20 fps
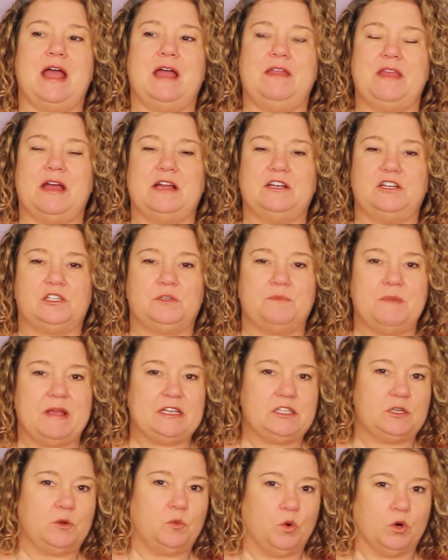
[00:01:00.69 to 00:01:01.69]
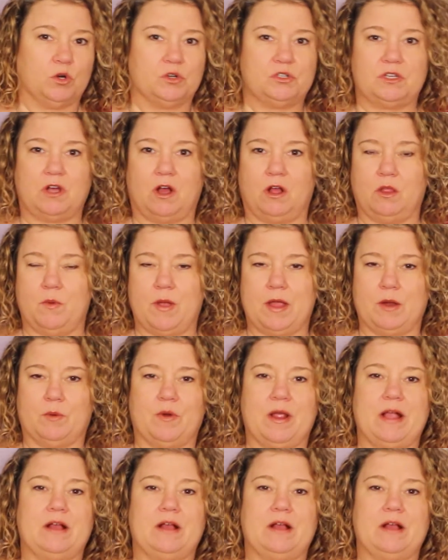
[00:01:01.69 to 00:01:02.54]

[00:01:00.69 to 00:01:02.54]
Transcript: and that just makes it worse all the way